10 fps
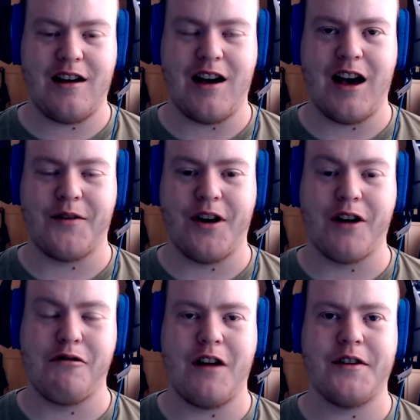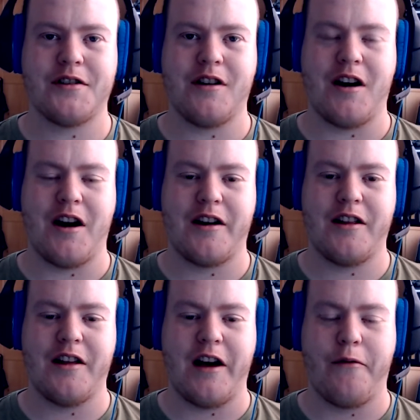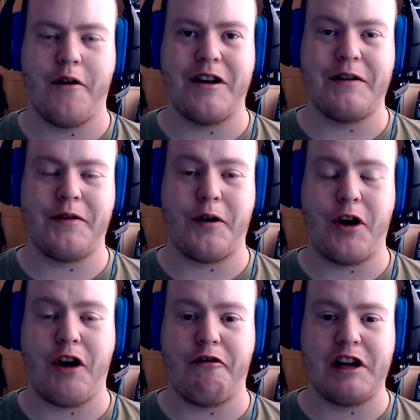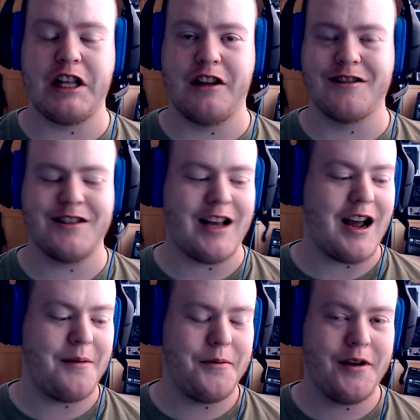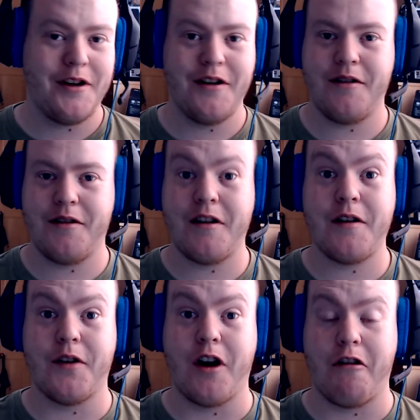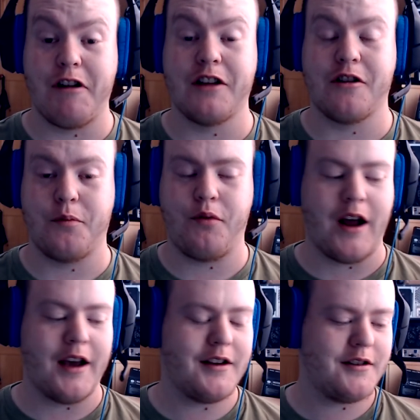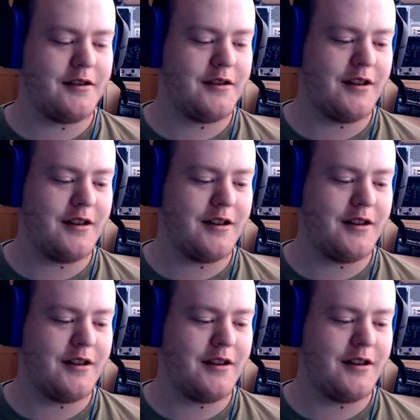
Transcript: I've got a graphics card that I wanted for a really long time for a really good price.